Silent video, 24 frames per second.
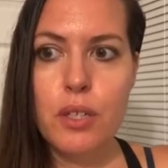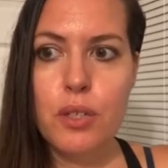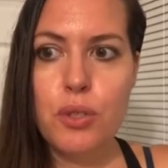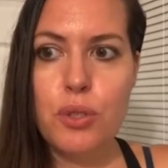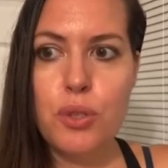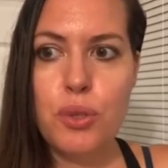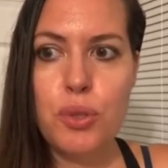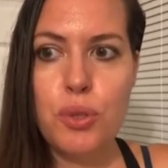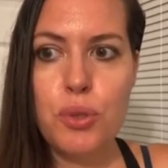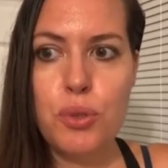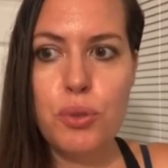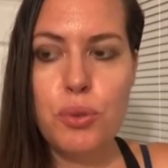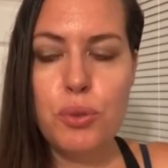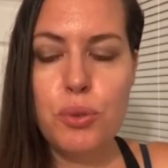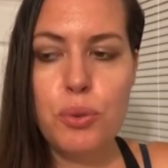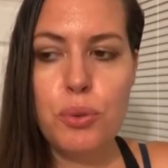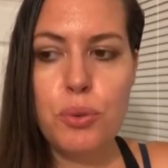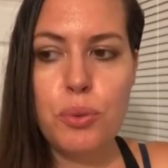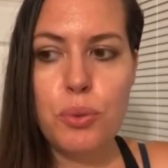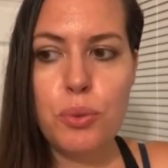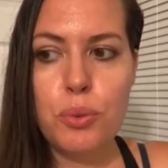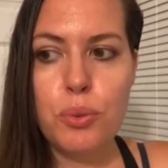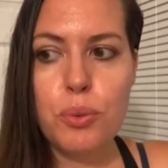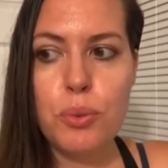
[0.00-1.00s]
to
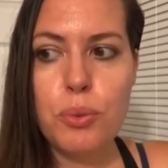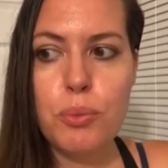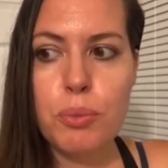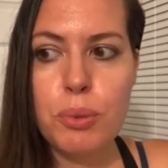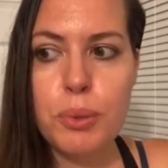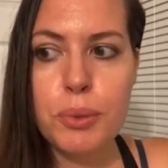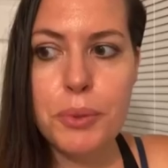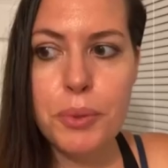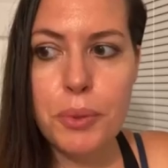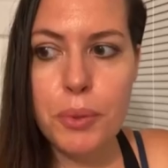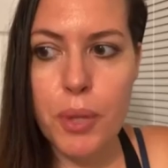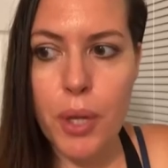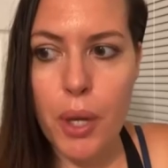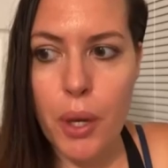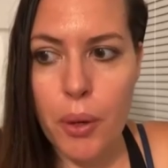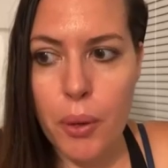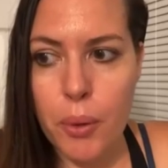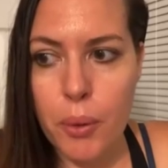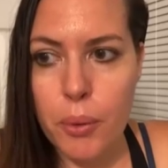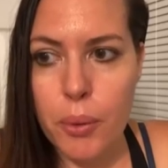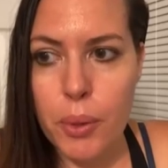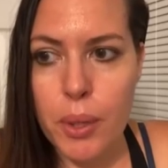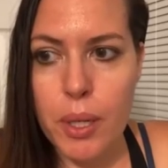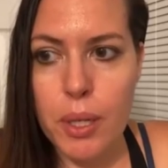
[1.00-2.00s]

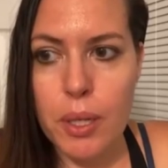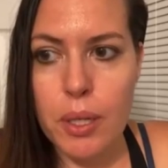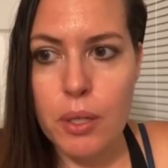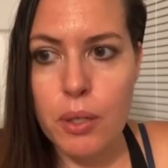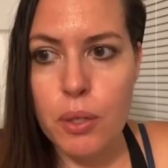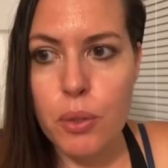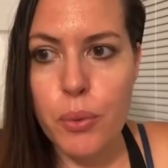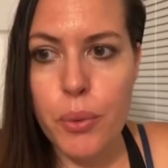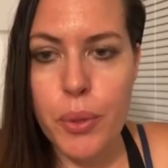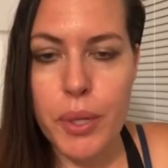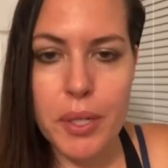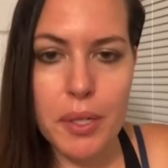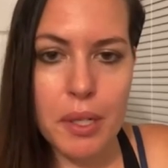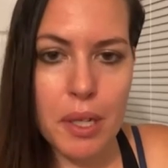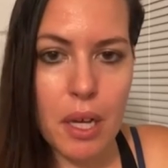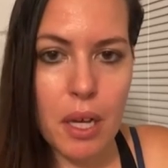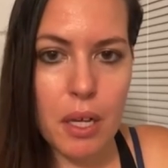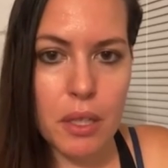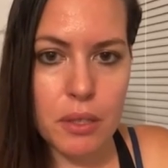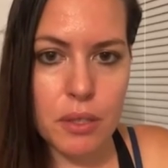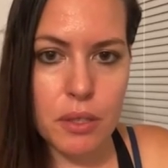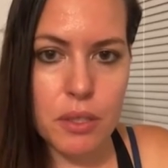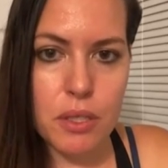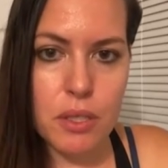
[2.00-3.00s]
Pluto and
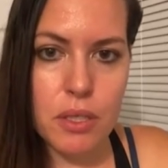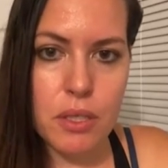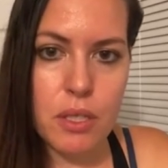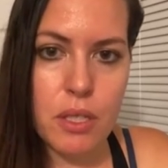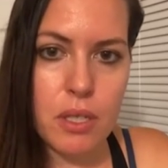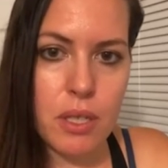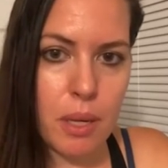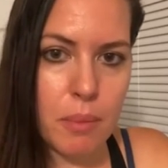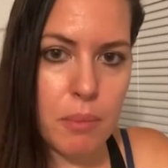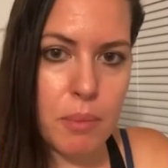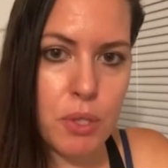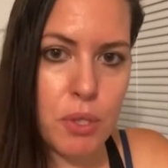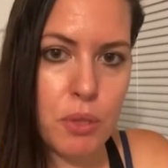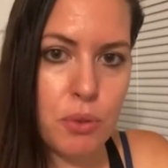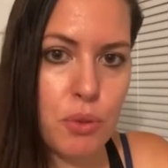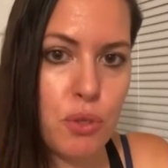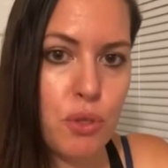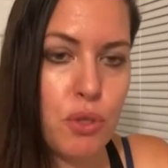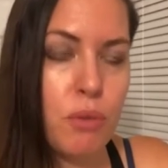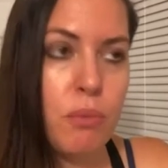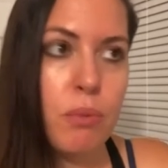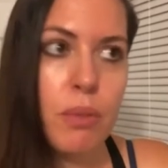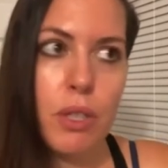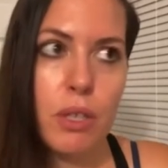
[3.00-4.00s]
quincunx to Neptune
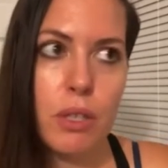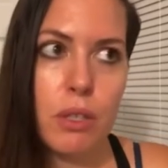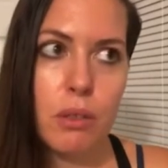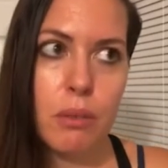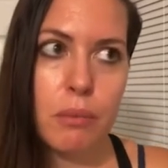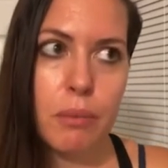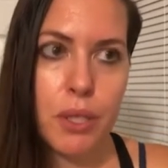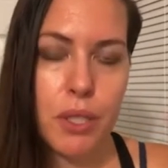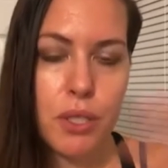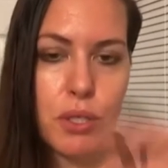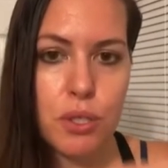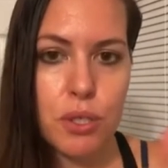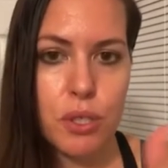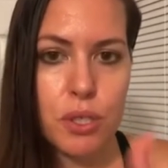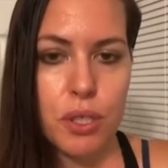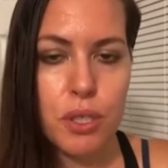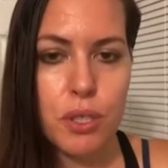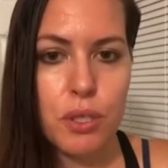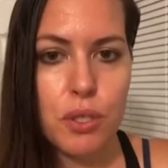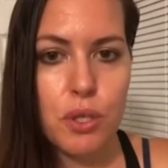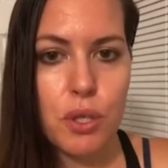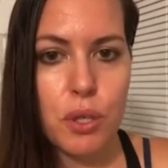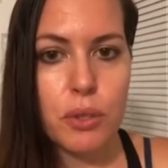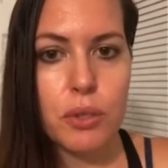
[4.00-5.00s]
Jupiter, which
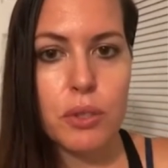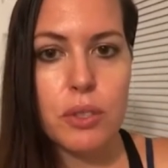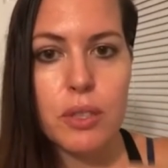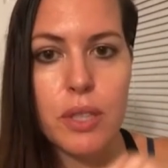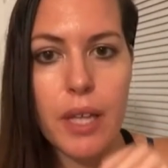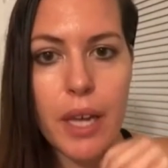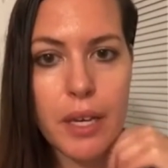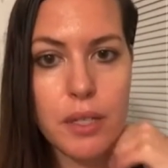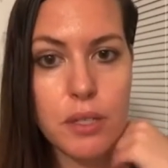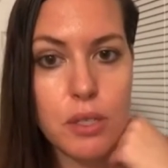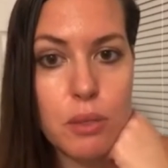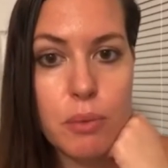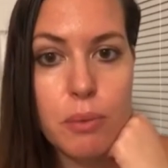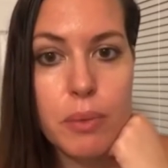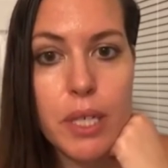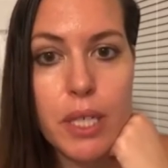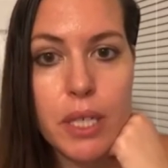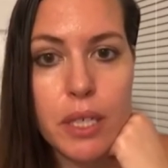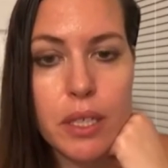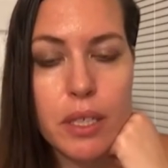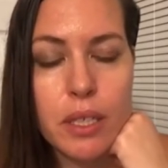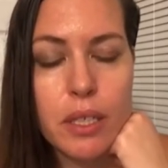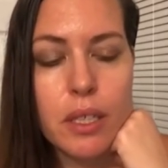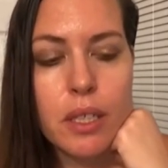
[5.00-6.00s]
conjunct last
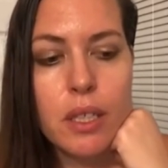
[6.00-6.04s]
week,